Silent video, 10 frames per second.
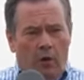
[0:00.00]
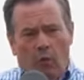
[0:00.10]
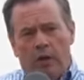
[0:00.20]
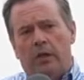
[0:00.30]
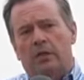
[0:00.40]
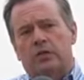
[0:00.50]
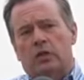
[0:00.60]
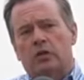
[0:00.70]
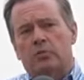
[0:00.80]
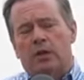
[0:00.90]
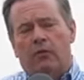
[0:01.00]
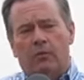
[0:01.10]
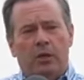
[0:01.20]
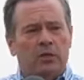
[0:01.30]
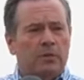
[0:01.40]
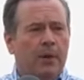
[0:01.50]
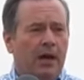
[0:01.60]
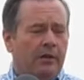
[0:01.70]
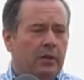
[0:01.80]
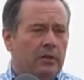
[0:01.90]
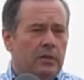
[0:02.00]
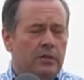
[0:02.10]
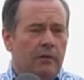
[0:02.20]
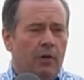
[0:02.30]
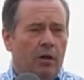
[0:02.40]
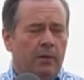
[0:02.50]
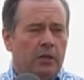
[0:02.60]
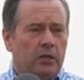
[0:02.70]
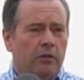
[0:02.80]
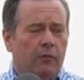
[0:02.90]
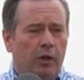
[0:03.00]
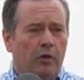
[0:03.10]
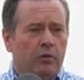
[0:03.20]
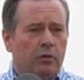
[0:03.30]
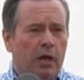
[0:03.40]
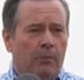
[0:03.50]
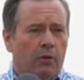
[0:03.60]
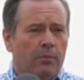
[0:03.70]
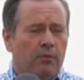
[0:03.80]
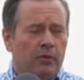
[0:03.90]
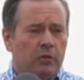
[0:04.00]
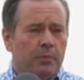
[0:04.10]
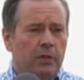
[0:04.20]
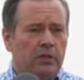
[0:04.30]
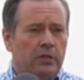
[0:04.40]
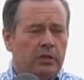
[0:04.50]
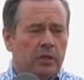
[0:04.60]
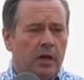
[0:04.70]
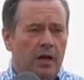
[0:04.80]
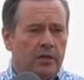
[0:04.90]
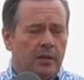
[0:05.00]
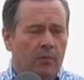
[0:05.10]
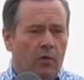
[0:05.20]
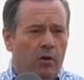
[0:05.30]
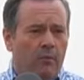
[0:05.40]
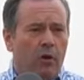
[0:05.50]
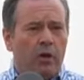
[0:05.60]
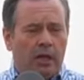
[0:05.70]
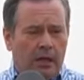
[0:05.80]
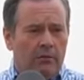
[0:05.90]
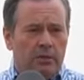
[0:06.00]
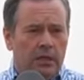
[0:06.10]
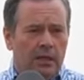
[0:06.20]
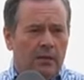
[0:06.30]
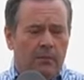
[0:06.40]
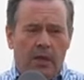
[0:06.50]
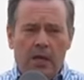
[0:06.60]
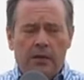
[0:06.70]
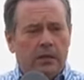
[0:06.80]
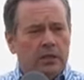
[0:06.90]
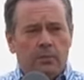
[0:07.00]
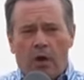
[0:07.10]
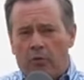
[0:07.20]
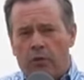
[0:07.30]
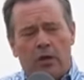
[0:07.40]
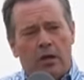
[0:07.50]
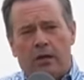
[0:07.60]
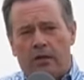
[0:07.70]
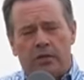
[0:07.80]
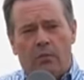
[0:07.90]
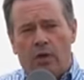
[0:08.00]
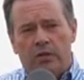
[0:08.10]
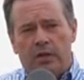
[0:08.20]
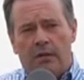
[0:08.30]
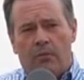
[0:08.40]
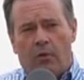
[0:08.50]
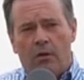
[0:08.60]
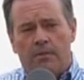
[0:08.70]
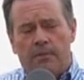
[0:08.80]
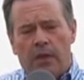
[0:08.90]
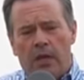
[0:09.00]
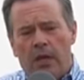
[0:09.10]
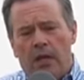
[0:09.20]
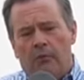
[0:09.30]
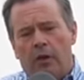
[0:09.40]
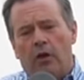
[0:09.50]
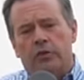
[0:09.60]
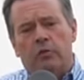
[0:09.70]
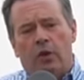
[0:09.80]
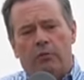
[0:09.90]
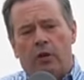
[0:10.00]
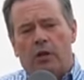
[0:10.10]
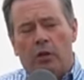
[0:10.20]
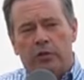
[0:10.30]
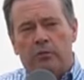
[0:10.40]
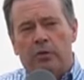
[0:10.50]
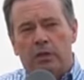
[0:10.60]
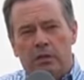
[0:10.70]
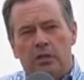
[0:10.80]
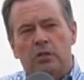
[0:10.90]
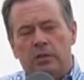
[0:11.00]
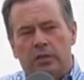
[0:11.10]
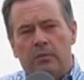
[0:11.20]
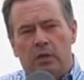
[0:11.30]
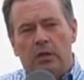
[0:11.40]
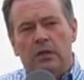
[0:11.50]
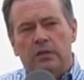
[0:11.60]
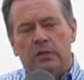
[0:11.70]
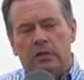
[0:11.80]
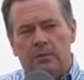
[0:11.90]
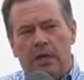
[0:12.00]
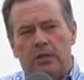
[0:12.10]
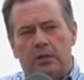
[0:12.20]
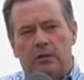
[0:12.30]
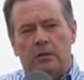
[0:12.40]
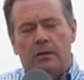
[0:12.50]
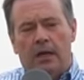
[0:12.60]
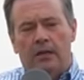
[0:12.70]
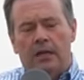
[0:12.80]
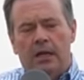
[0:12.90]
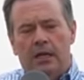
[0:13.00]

One of the concerns we hear from municipalities is they want to make sure if we go to an Alberta Provincial Police, it doesn't cost them more. And we're going to guarantee them that this model would not cost them 1 cent more. We also want to work closely with Indigenous communities to make sure that